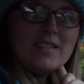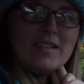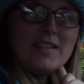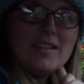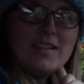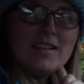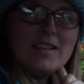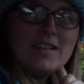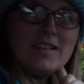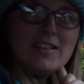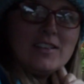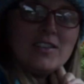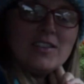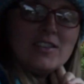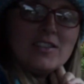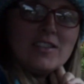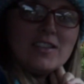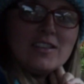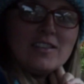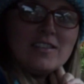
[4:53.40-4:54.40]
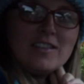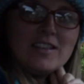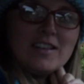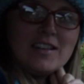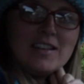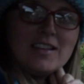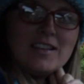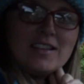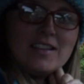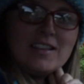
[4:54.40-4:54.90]
walking out there, and
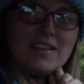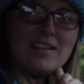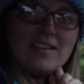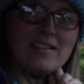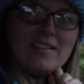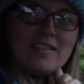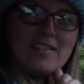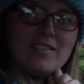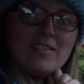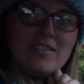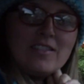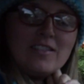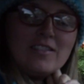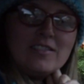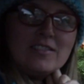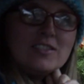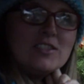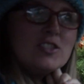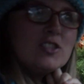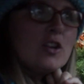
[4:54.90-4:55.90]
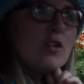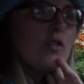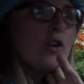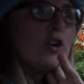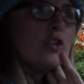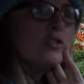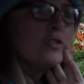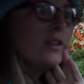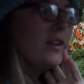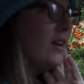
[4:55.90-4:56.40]
it's so cold. So
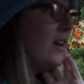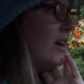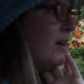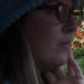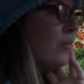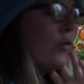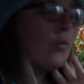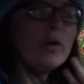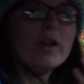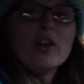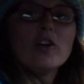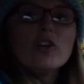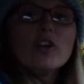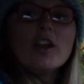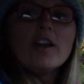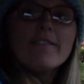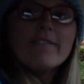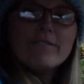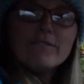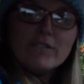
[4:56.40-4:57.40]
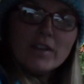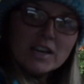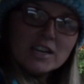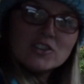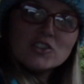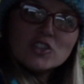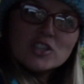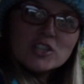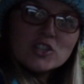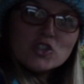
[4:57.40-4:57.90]
cold. But we are going to
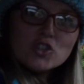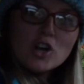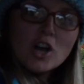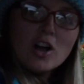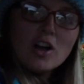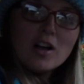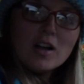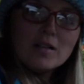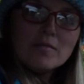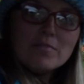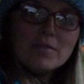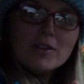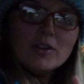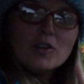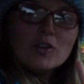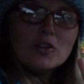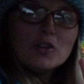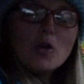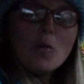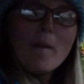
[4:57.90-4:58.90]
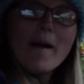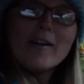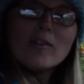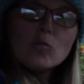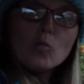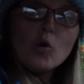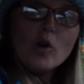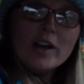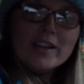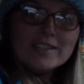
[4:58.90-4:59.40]
finish this job no matter
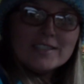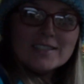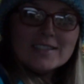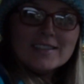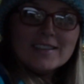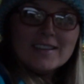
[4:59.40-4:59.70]
what.